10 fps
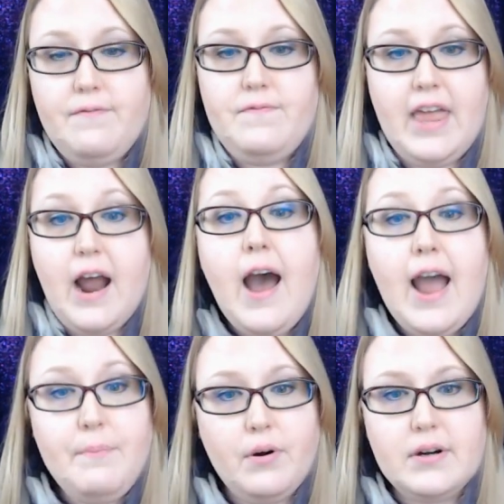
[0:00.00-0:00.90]
that
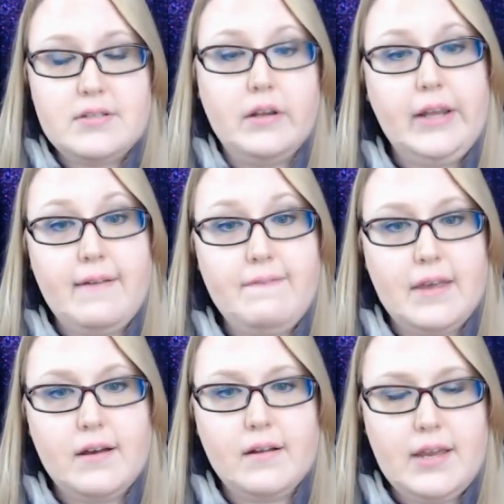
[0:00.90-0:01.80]
I personally
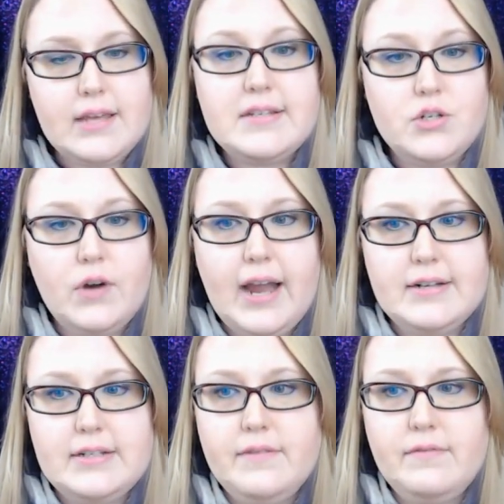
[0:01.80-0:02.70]
feel is
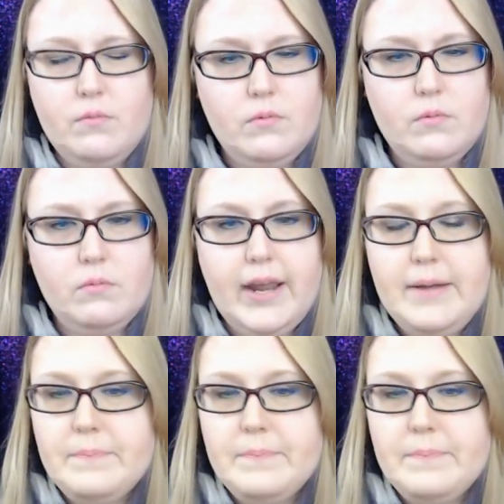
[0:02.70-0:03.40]
attractive, right?